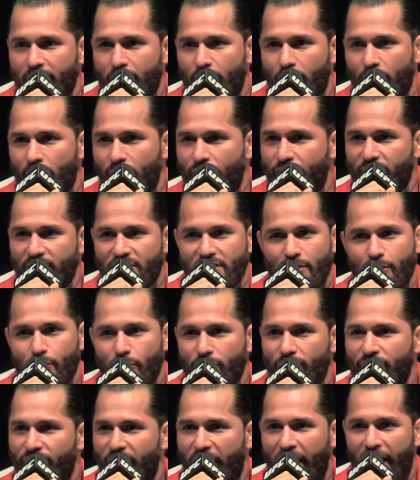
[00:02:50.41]
You know, if it's a
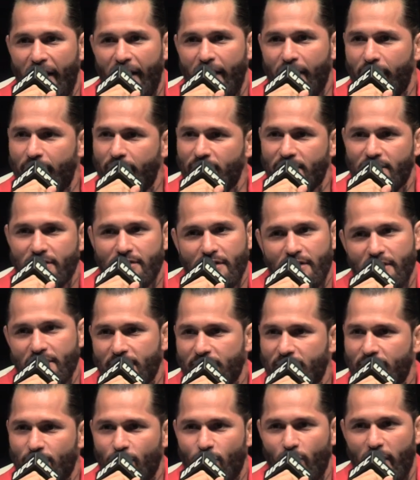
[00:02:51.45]
buffet,
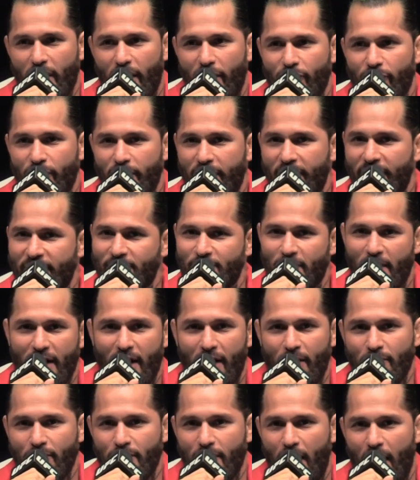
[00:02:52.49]
it's whatever it is, man.
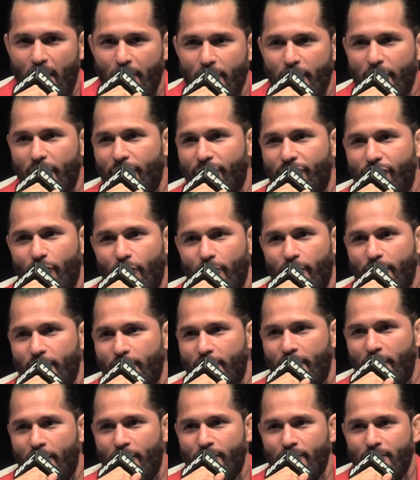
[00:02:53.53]
I'm here for it, you
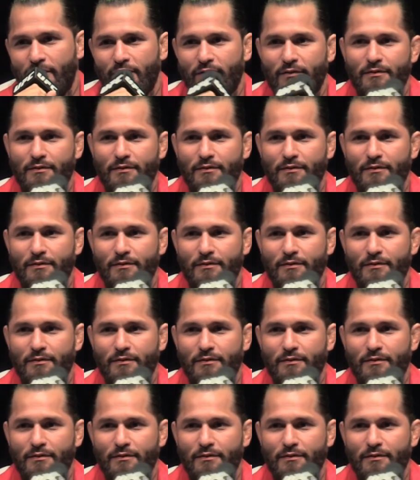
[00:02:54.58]
know.